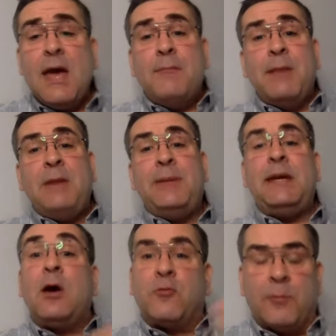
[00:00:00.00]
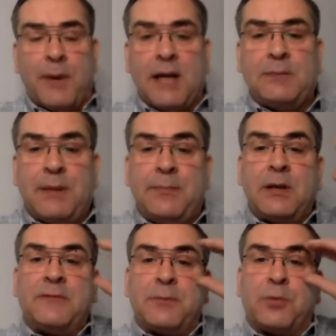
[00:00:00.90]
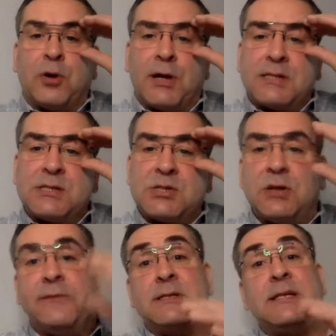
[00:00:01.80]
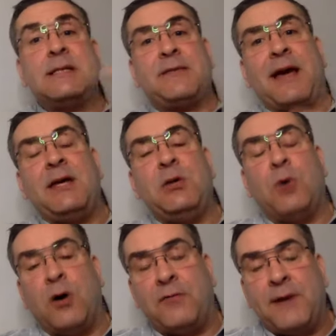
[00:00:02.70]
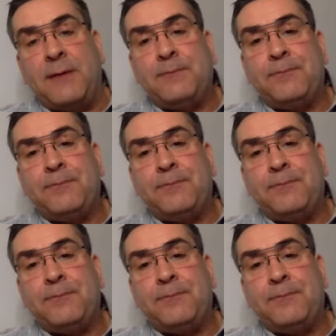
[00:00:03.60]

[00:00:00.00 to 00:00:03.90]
Maybe remind people of the products and services that you offer.